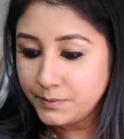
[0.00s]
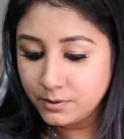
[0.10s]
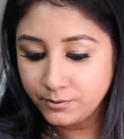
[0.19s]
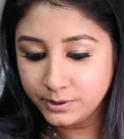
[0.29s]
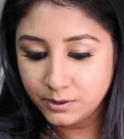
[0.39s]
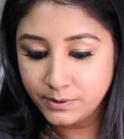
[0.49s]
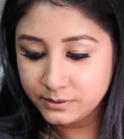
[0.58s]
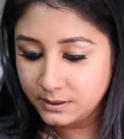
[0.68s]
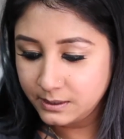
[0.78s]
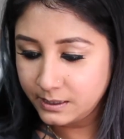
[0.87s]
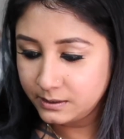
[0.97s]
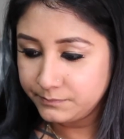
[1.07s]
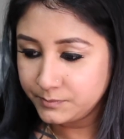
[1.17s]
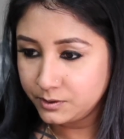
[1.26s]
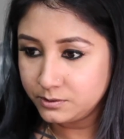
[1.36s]
Oh, okay, one thing
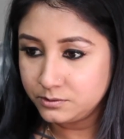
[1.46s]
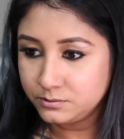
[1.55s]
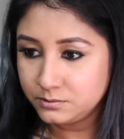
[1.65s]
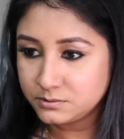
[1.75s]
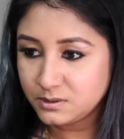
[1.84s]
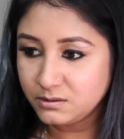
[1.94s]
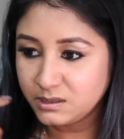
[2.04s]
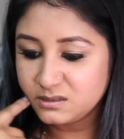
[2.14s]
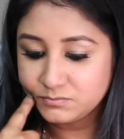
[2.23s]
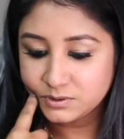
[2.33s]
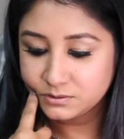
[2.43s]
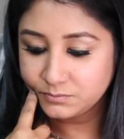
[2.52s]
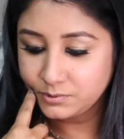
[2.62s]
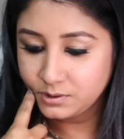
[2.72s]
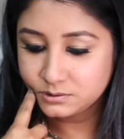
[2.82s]
I'm gonna do is, oh, I didn't bring
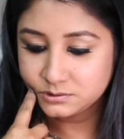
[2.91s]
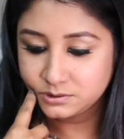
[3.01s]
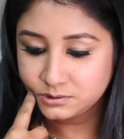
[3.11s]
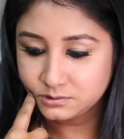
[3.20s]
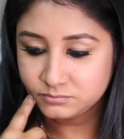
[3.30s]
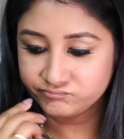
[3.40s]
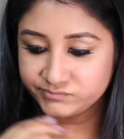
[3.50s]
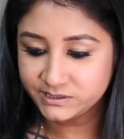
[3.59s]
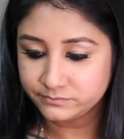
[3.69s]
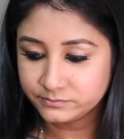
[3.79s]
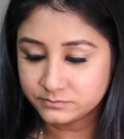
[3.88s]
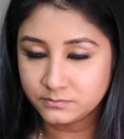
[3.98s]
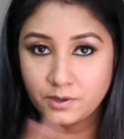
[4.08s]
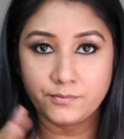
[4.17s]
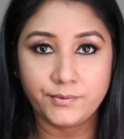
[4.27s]
the brush here.
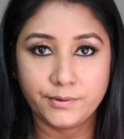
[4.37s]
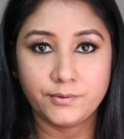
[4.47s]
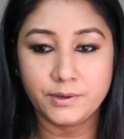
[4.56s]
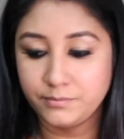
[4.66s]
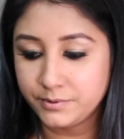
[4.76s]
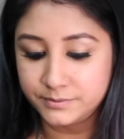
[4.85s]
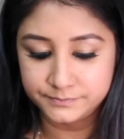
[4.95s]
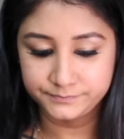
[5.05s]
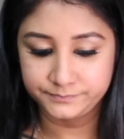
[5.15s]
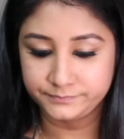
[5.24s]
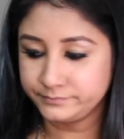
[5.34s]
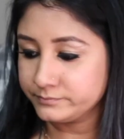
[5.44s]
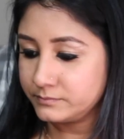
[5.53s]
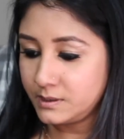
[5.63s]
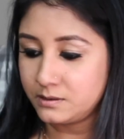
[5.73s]
Whatever.
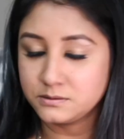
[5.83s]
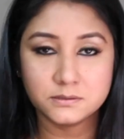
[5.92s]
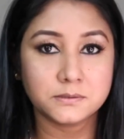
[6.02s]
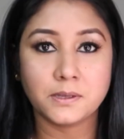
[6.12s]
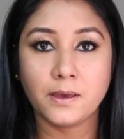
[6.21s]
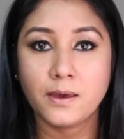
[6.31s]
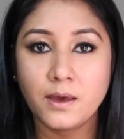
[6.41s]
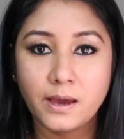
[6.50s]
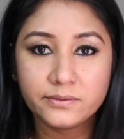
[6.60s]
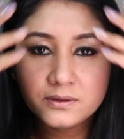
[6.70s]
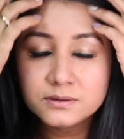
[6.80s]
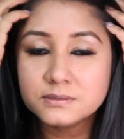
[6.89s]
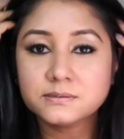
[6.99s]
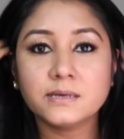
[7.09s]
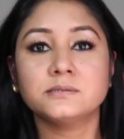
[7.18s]
I
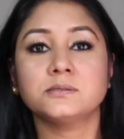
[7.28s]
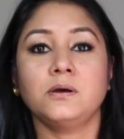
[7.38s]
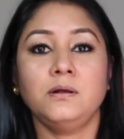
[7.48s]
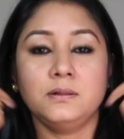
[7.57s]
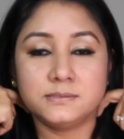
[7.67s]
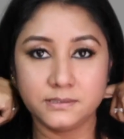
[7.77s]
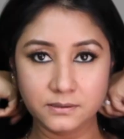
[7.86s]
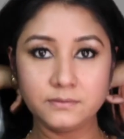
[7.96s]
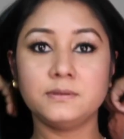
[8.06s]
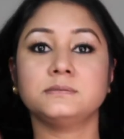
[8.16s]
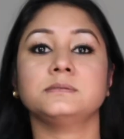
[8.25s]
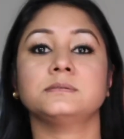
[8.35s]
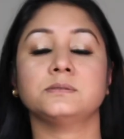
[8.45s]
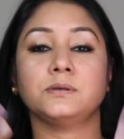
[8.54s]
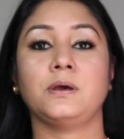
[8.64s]
think that's all. See, this
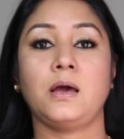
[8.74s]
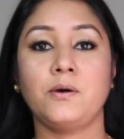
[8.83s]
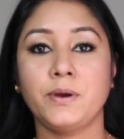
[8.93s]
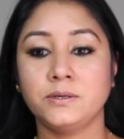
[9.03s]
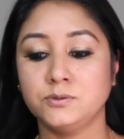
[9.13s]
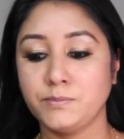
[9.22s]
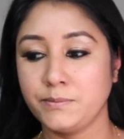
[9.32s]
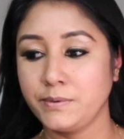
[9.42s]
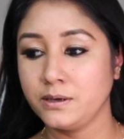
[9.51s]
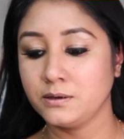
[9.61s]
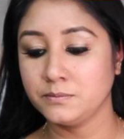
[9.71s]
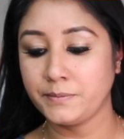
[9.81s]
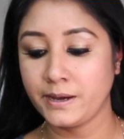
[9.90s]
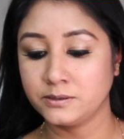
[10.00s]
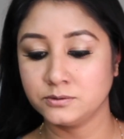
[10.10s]
is how I do my
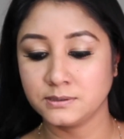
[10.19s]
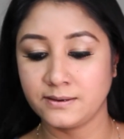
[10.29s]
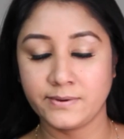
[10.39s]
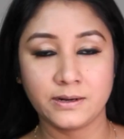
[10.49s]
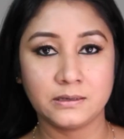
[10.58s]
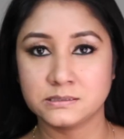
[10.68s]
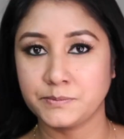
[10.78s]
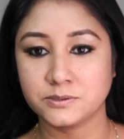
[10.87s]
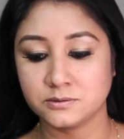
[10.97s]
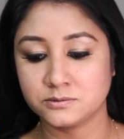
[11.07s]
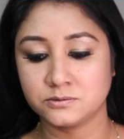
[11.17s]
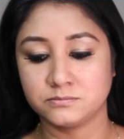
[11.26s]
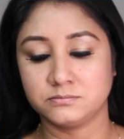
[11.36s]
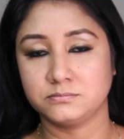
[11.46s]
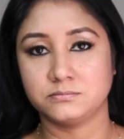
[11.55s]
makeup. I don't have any special
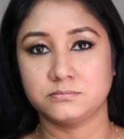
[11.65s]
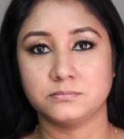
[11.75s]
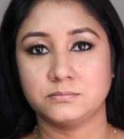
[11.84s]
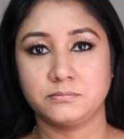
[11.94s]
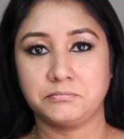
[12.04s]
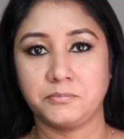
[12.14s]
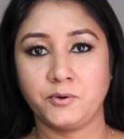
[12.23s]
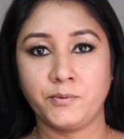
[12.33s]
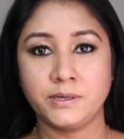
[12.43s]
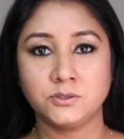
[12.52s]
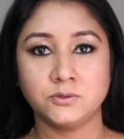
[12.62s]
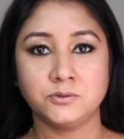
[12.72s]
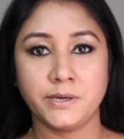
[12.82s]
way to